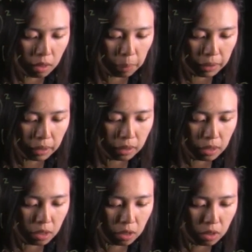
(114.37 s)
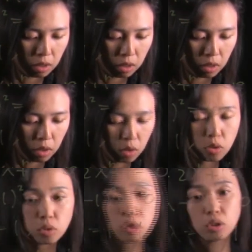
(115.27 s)
the particular
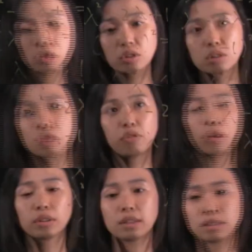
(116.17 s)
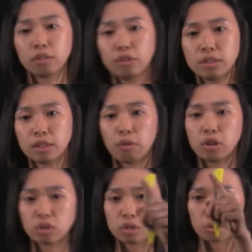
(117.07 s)
solutions for this difference
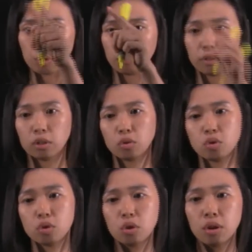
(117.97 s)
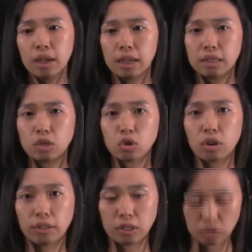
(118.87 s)
equations with the two
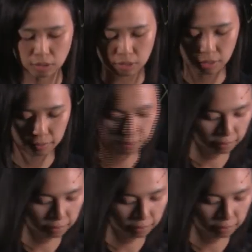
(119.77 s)
initial conditions.